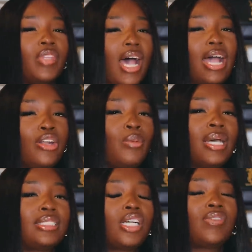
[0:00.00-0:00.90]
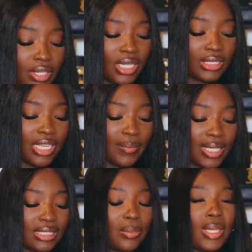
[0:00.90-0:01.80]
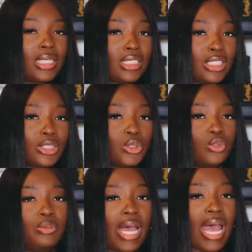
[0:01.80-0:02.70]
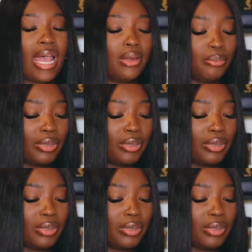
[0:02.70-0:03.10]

I know myself it does get messed up it doesn't look too bad